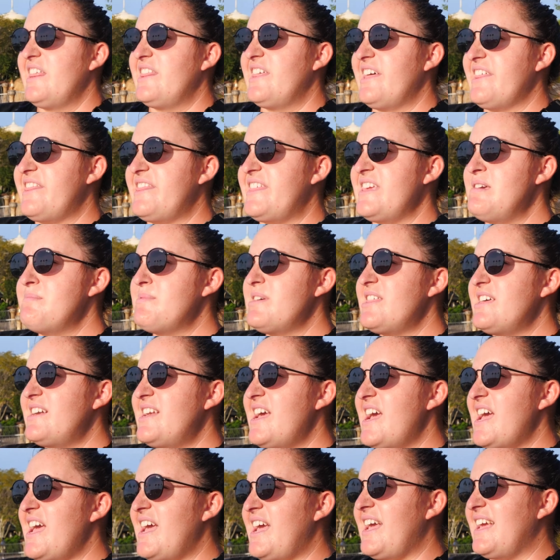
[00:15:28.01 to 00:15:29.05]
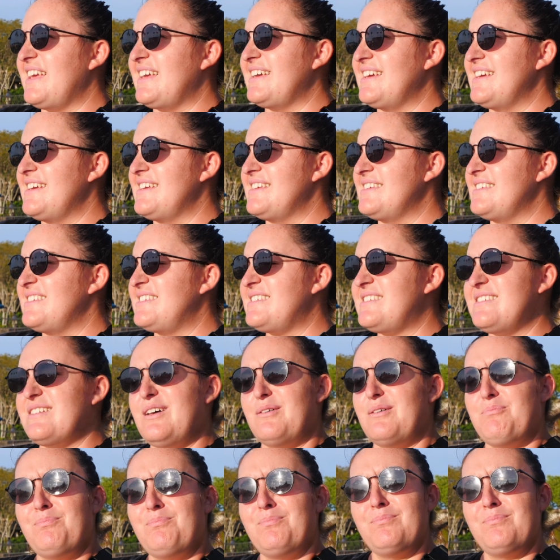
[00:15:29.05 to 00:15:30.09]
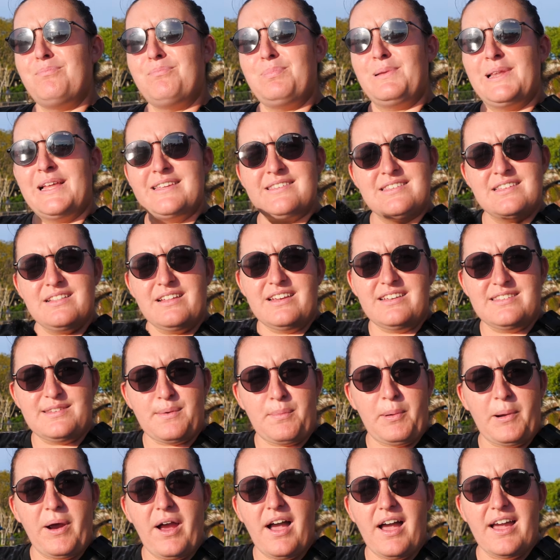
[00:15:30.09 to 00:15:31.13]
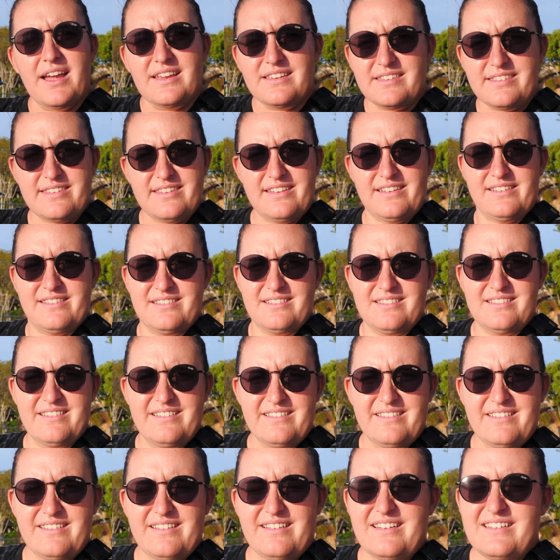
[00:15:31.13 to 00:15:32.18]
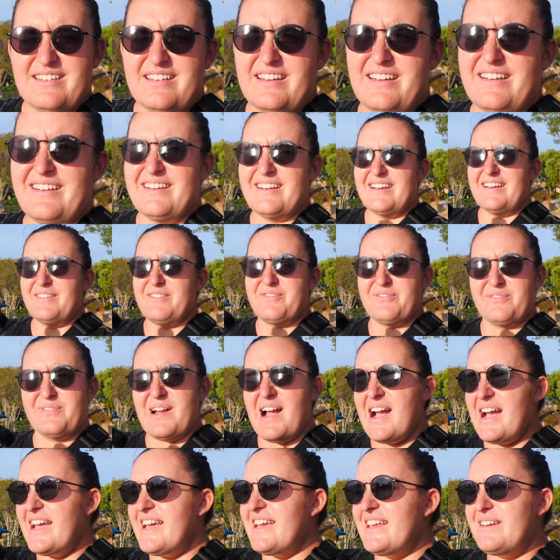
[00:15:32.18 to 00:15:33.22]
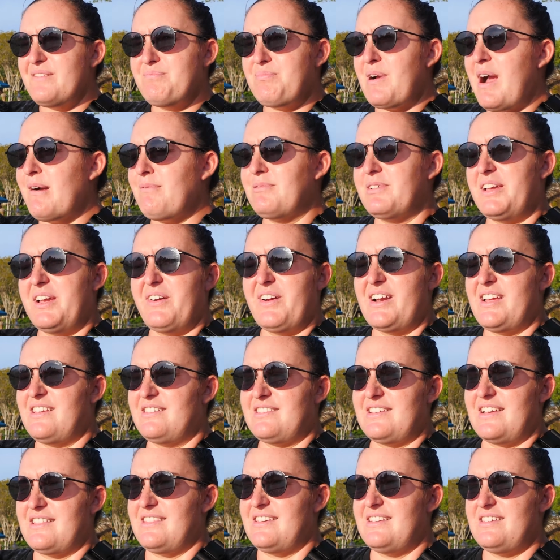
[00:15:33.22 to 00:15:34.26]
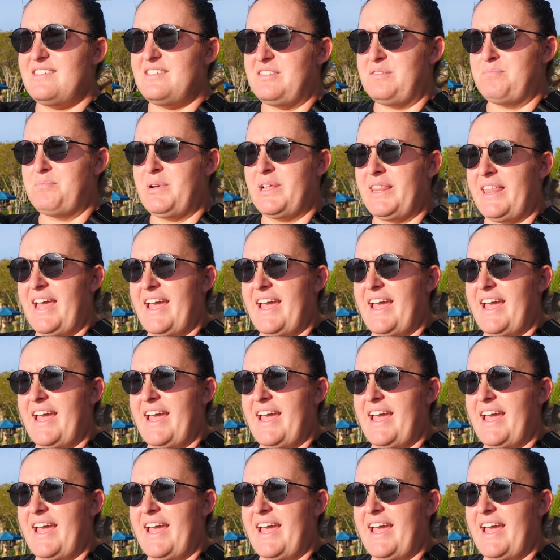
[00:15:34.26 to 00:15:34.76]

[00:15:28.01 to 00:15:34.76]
The theme of the day is pleasantly surprised. Ryan probably already said this, but